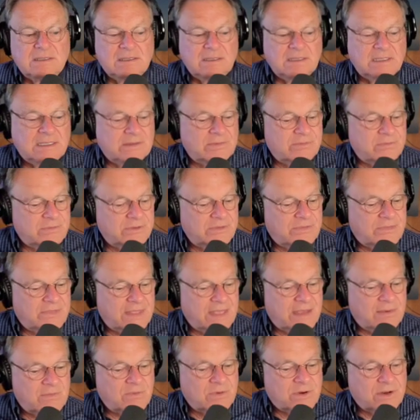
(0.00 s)
And with
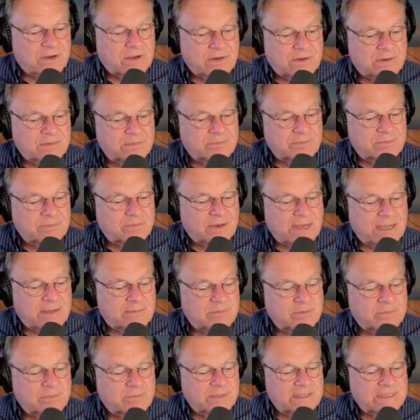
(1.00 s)
that, we're going to
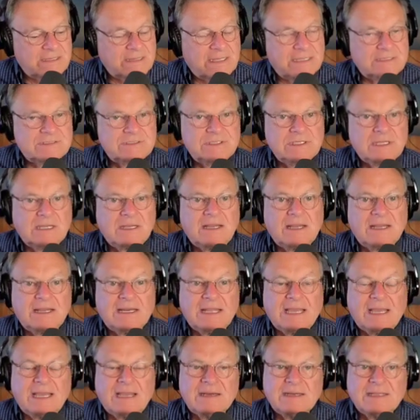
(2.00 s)
probably let you on
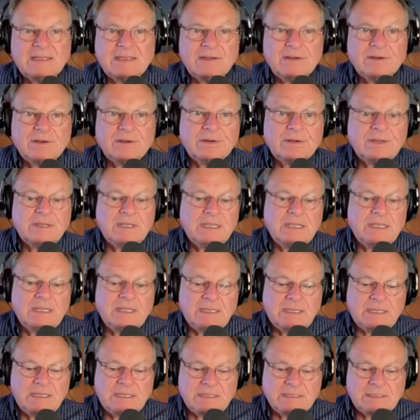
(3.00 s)
out of here
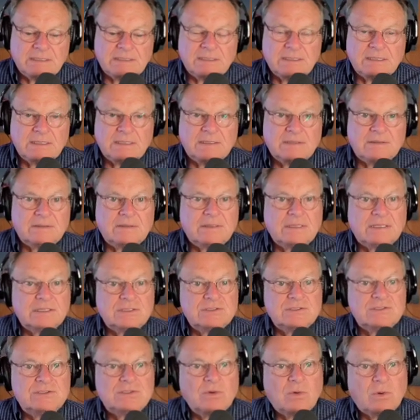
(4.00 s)
and
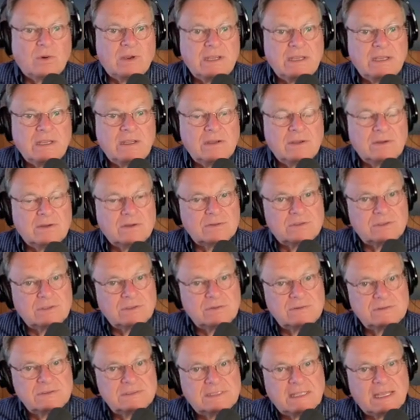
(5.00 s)
enjoy your
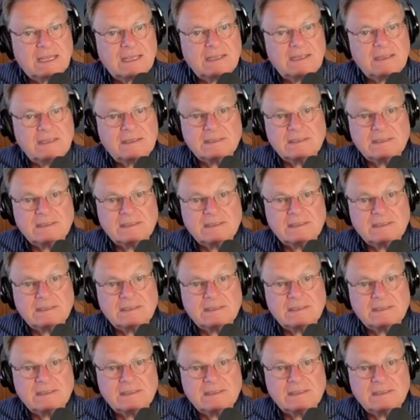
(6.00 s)
Tuesday.